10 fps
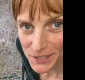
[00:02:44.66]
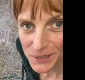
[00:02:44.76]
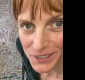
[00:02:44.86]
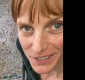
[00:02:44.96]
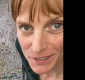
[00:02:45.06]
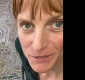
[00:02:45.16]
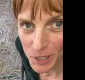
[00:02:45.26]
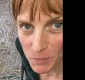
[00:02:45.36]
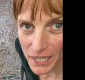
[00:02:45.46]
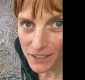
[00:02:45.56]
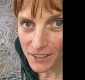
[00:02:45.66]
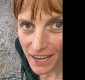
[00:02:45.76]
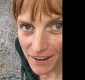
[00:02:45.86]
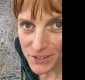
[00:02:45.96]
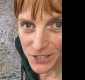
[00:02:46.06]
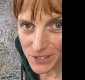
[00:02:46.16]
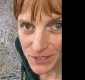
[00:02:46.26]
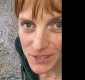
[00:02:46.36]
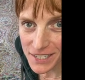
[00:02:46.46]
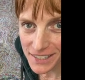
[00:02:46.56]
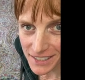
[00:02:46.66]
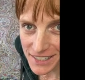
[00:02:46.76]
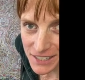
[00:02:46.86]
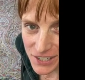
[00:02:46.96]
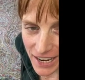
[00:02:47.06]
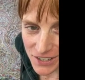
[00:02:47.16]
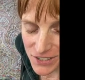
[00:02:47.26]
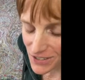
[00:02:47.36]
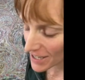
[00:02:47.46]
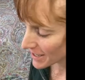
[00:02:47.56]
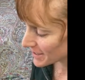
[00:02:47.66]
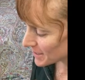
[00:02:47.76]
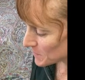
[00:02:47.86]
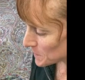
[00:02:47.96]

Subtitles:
you, you're gonna feel better after you do this exercise.